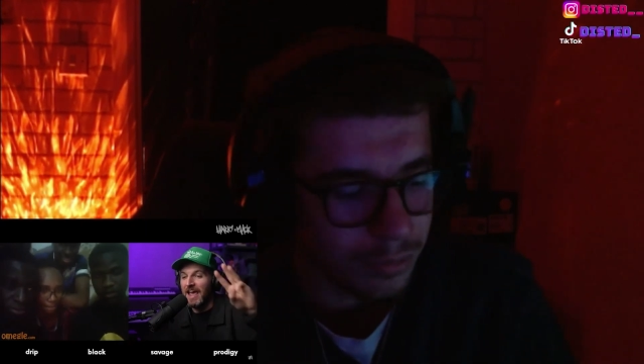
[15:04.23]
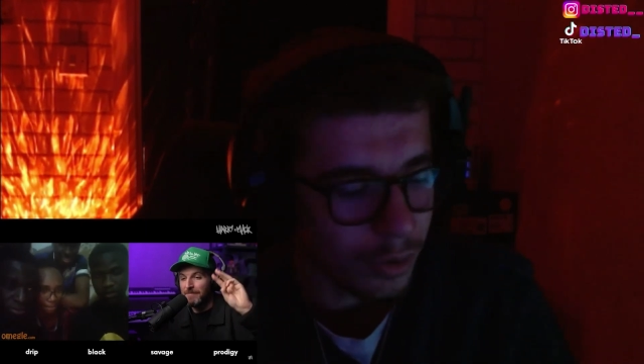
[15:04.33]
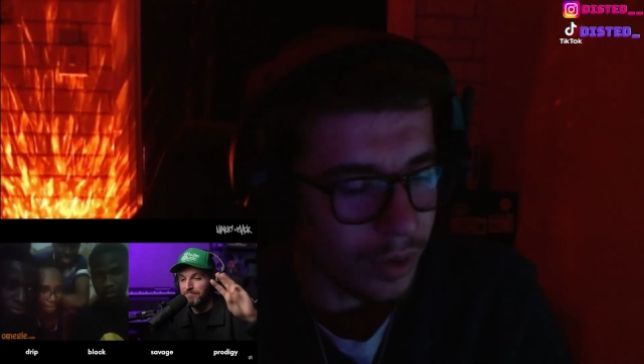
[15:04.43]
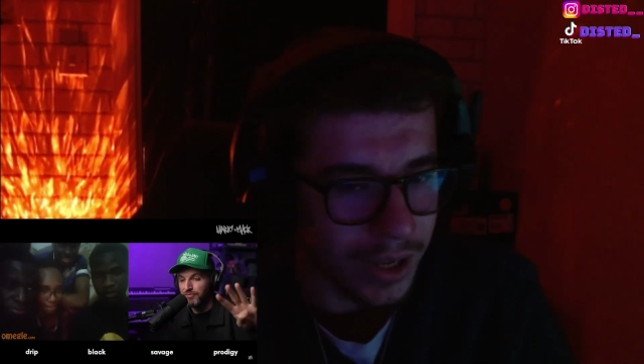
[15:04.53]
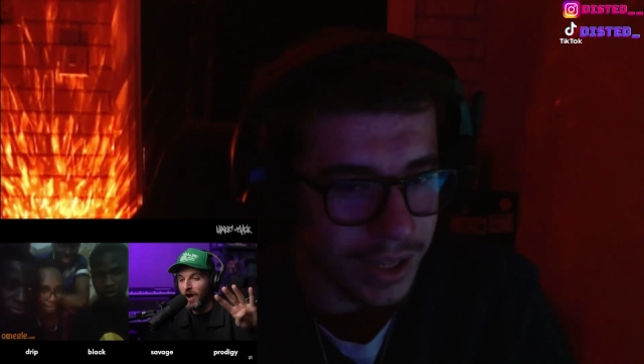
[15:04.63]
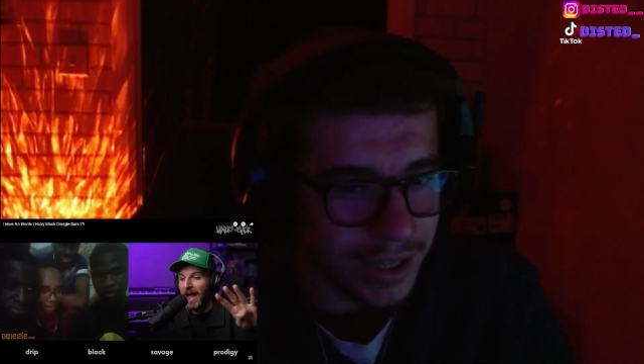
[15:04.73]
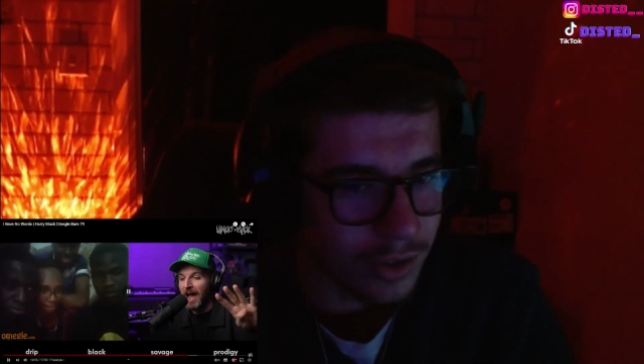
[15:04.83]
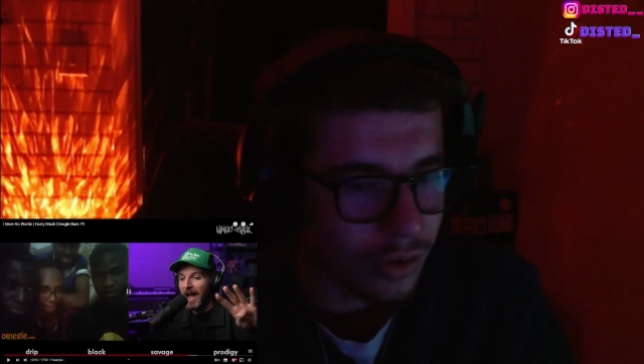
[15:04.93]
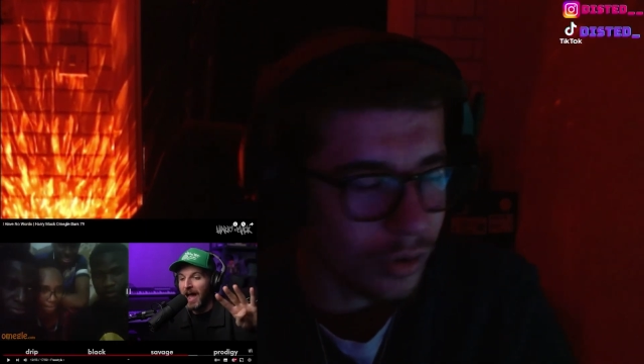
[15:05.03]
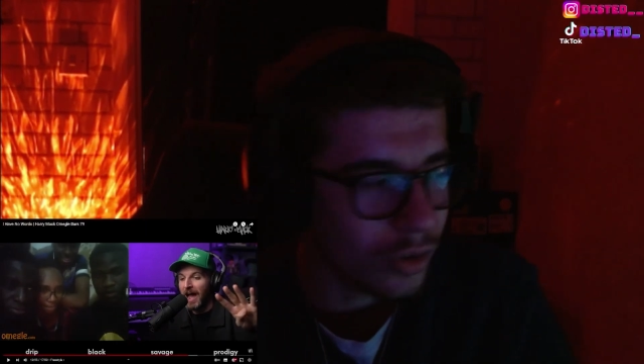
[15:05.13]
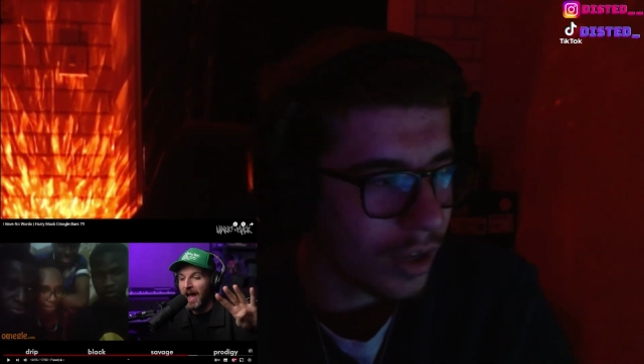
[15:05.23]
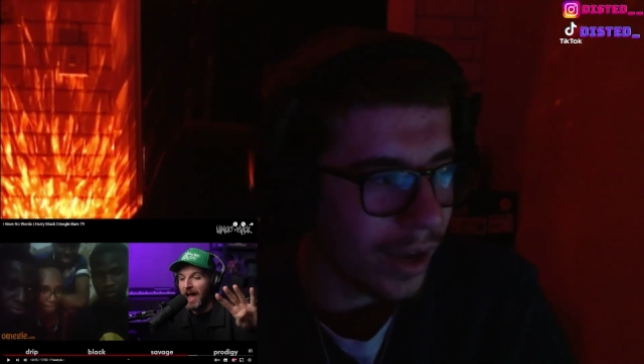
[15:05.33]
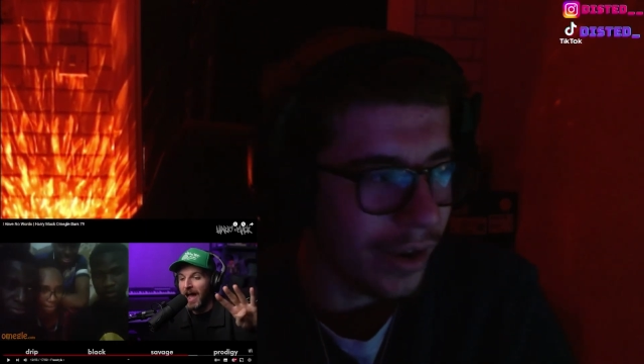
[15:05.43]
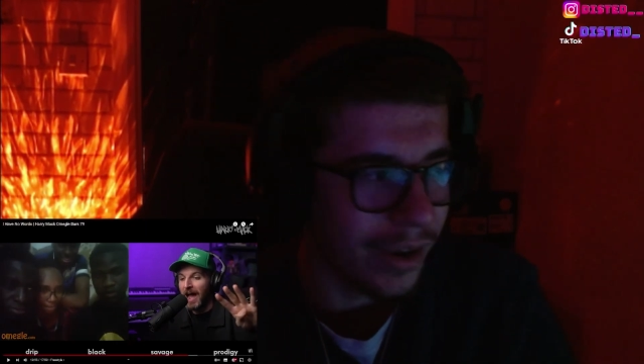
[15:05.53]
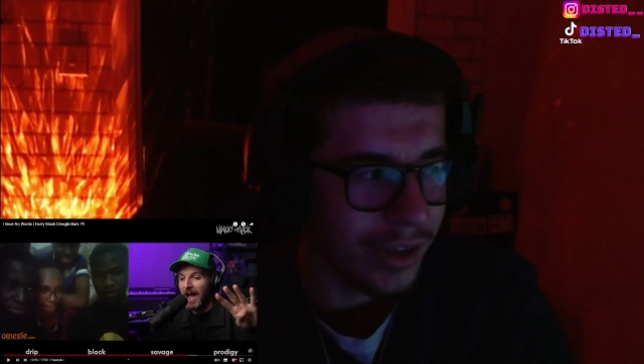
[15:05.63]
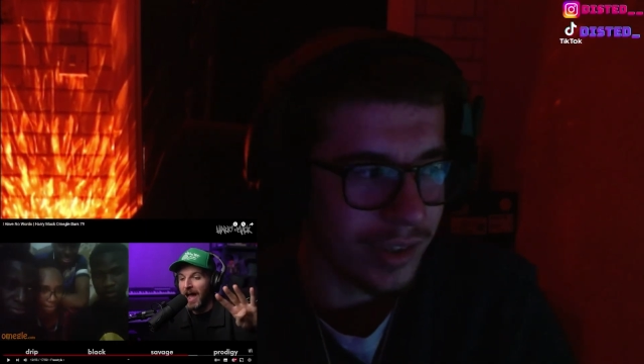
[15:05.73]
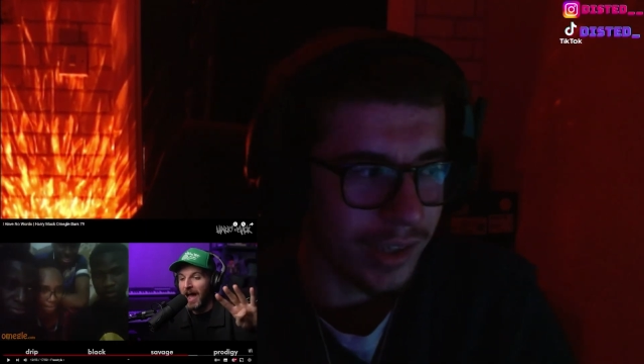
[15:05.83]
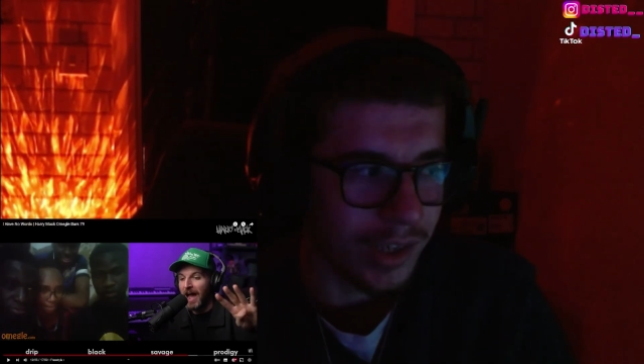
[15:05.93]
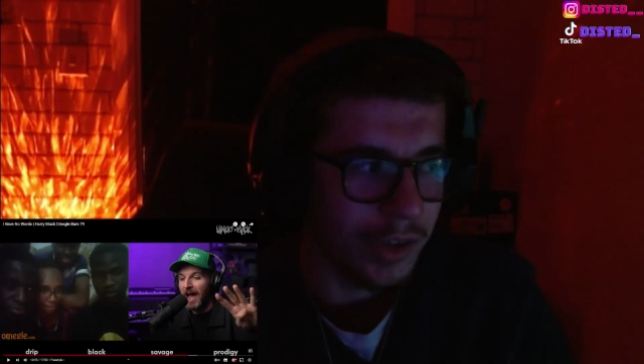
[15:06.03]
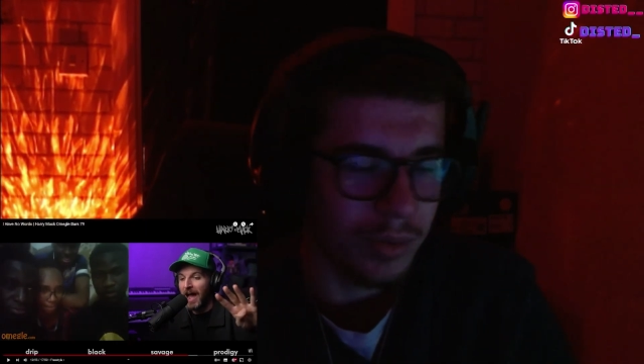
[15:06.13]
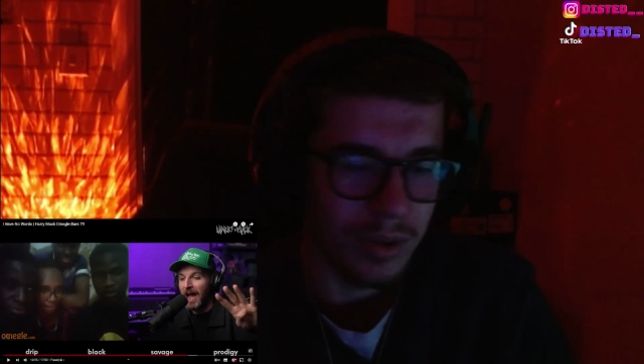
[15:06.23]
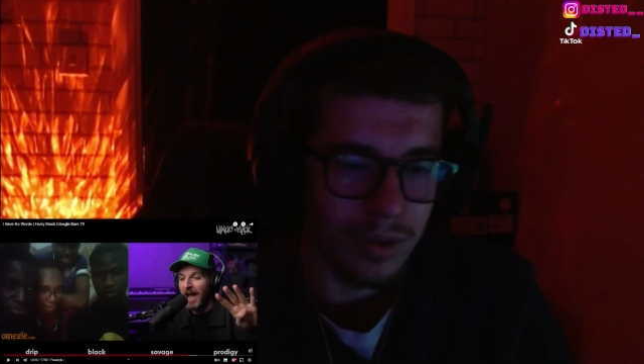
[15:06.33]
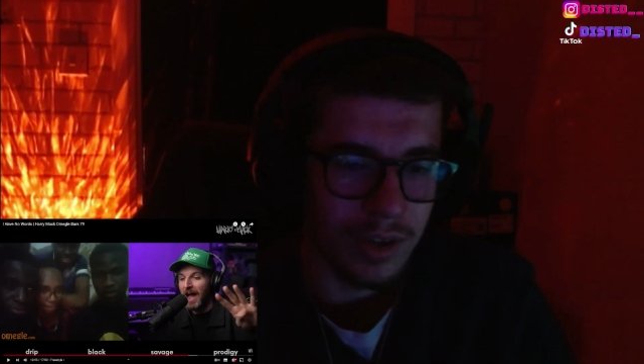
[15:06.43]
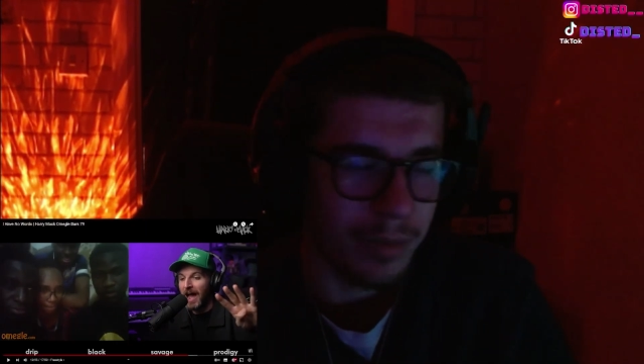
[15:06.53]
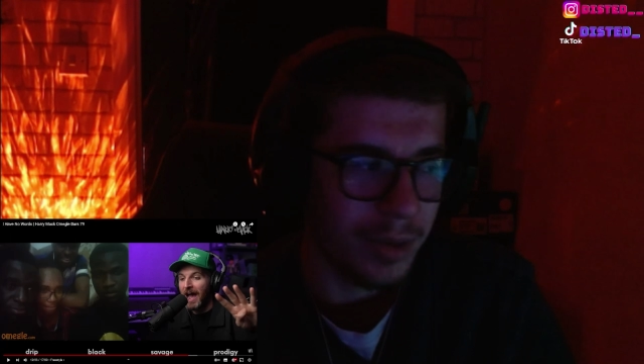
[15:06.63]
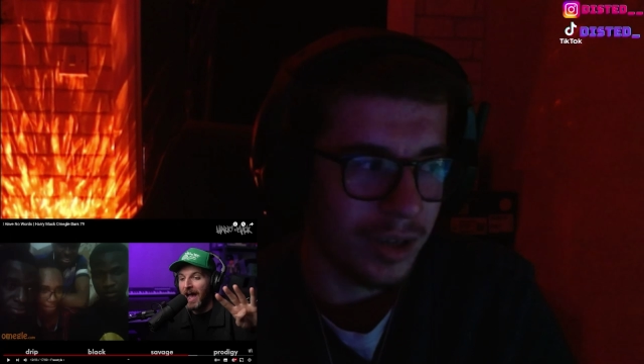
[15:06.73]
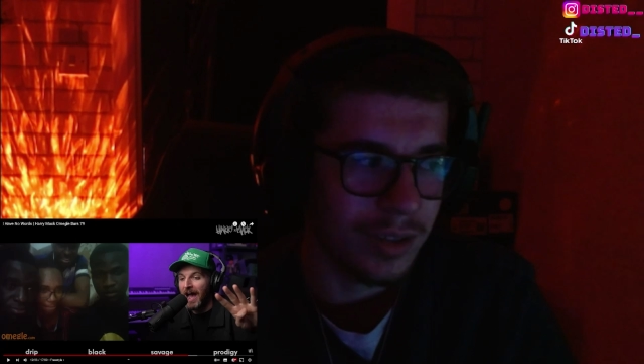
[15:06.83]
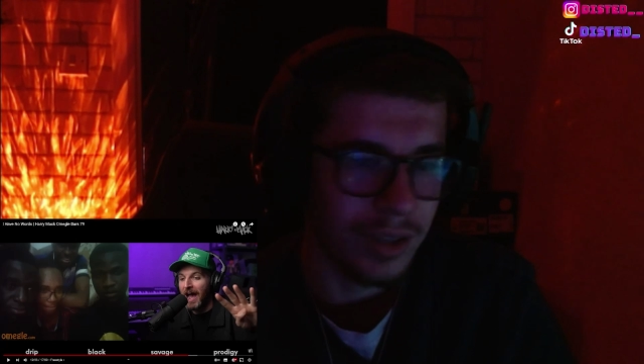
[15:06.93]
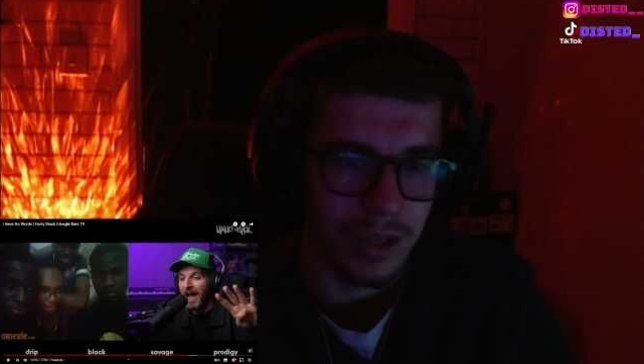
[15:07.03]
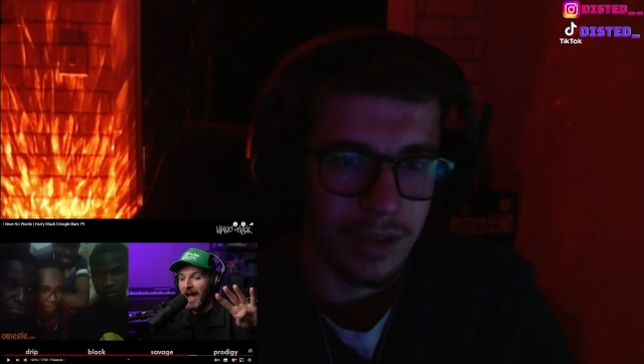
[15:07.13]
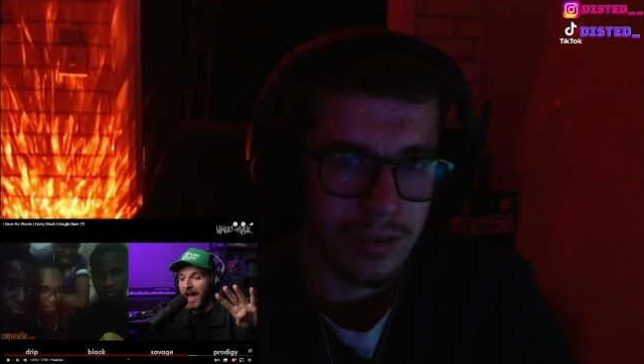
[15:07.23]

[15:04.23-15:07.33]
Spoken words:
Bro, like he's such like a nice guy as well, Harry Mack. Like.